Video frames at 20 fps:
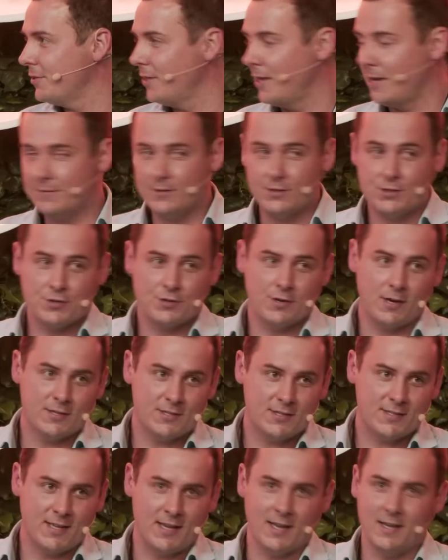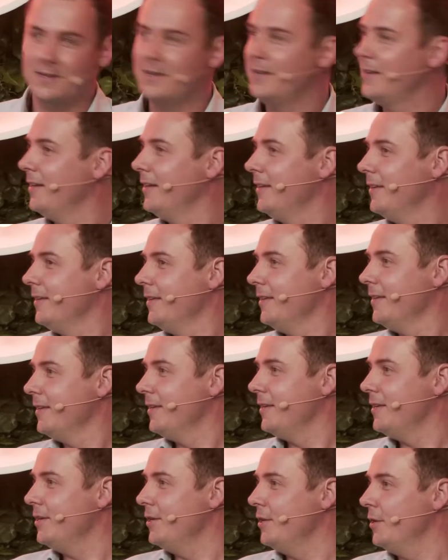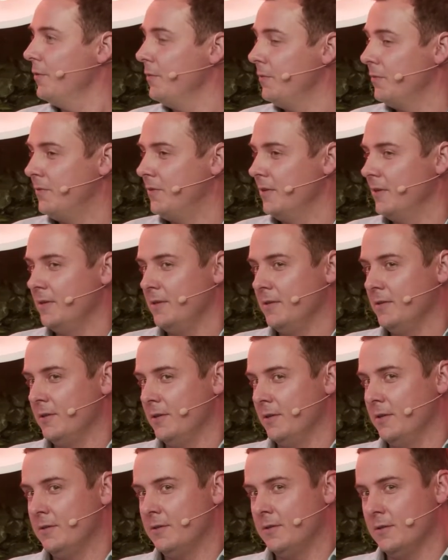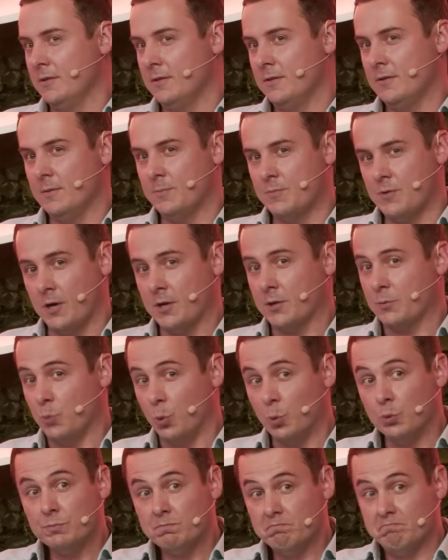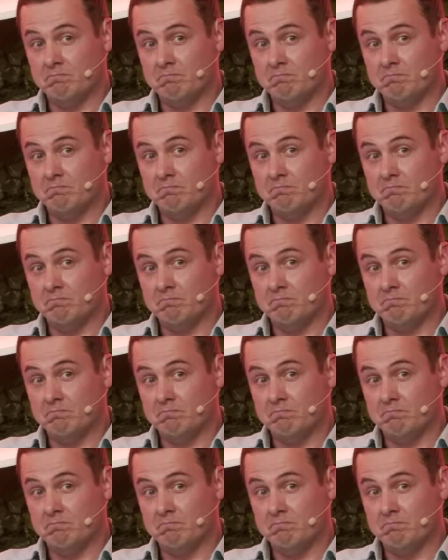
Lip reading: You have to trust that the product won't